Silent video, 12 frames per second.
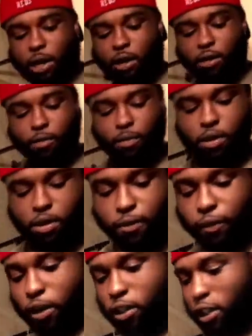out,
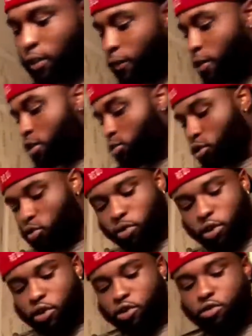first thing first, what you
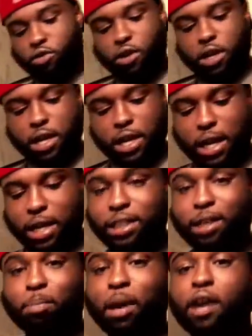want to do is
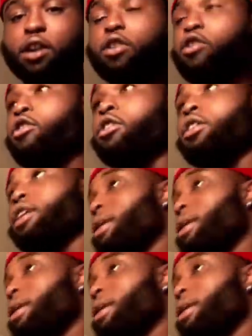apply your oil.